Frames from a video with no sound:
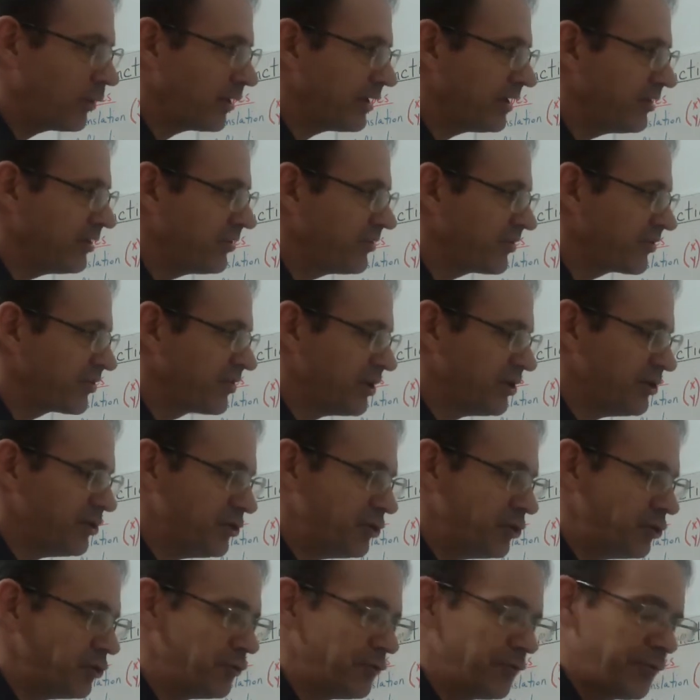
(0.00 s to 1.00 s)
is the
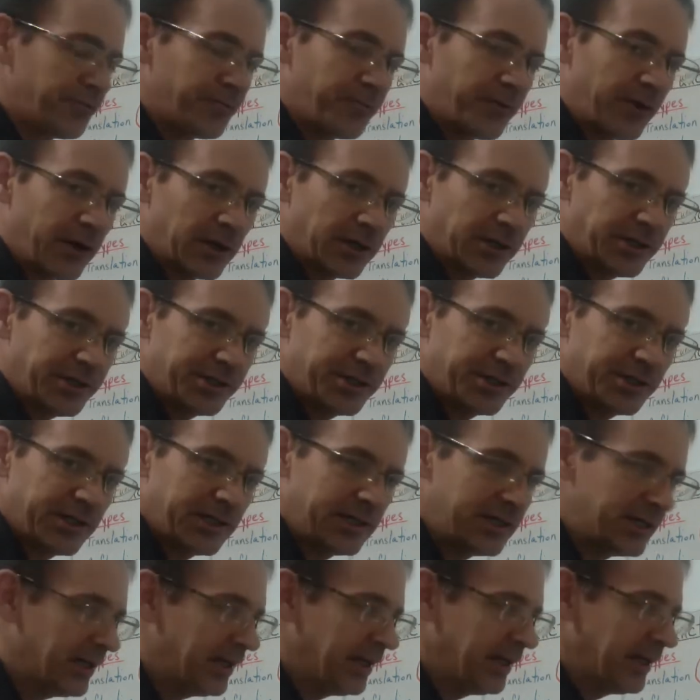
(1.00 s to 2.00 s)
new
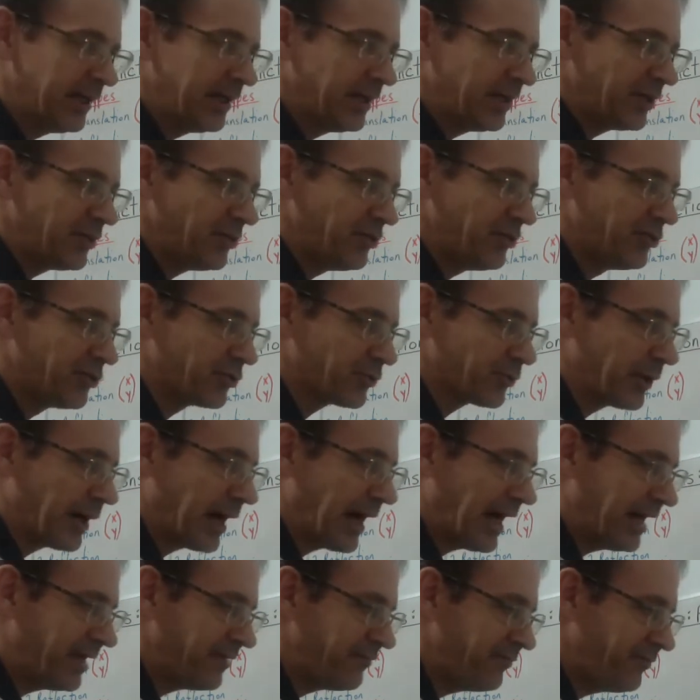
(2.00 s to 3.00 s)
function
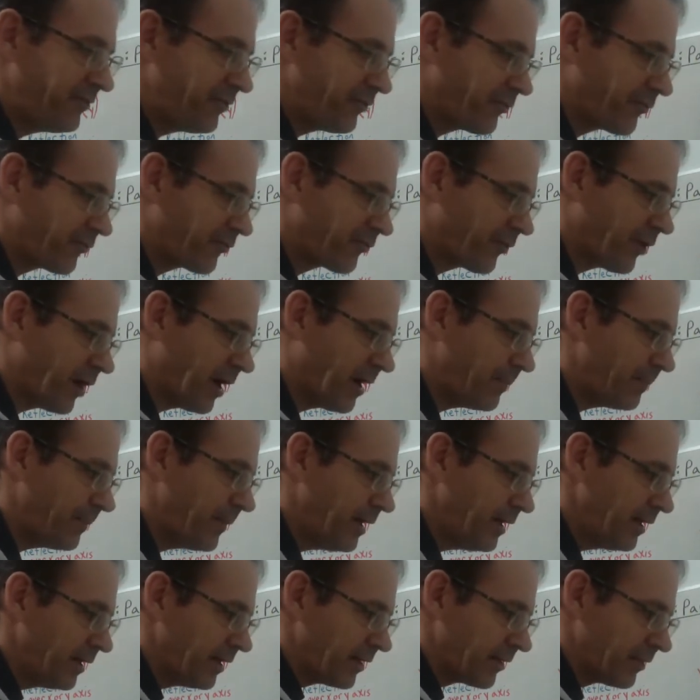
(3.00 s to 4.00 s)
derived from
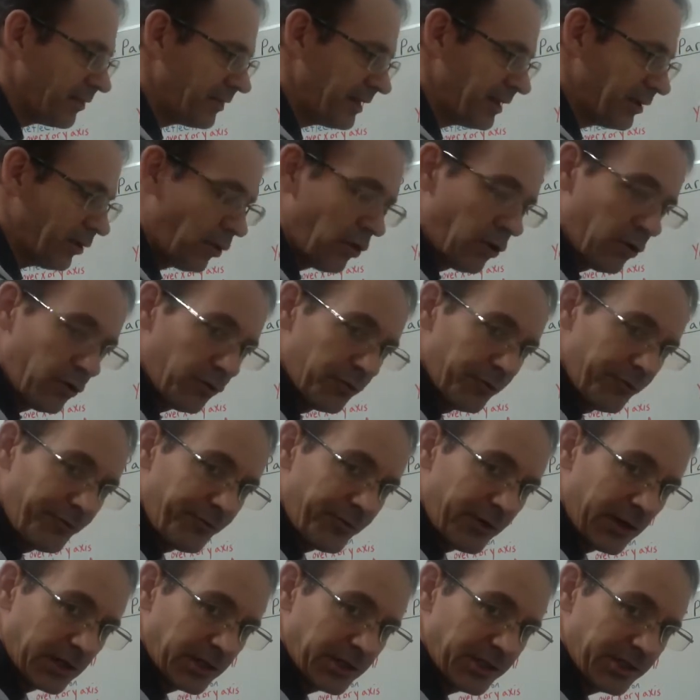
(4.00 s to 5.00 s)
the old
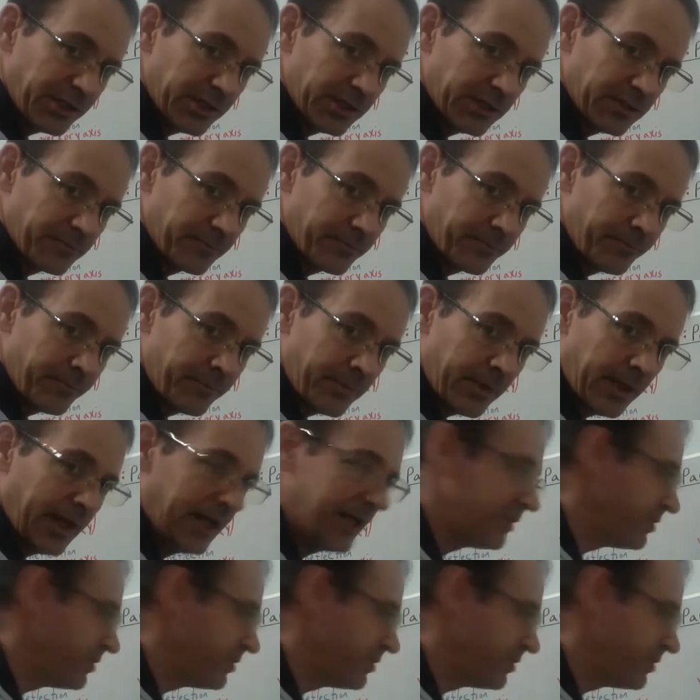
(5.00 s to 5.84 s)
function? And